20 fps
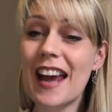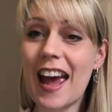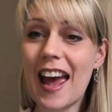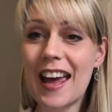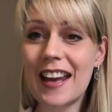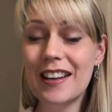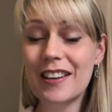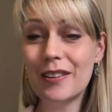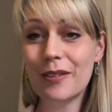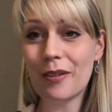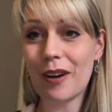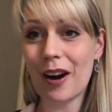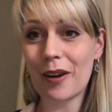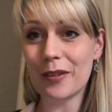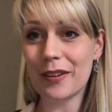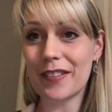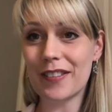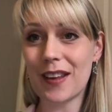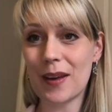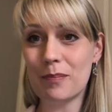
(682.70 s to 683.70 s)
end of our
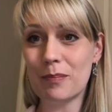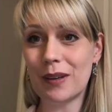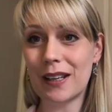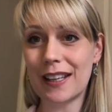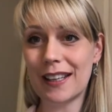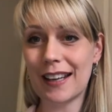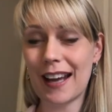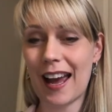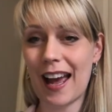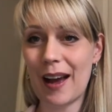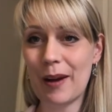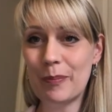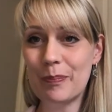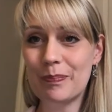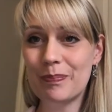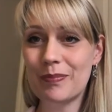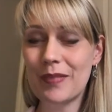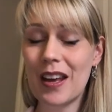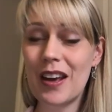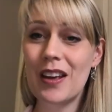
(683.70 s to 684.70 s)
assembly now.
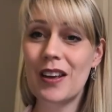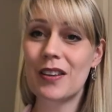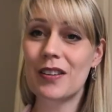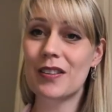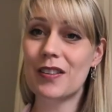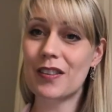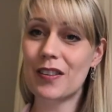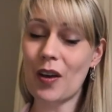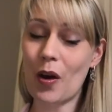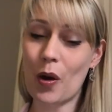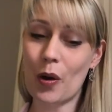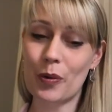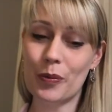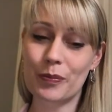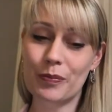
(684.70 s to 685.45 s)
So,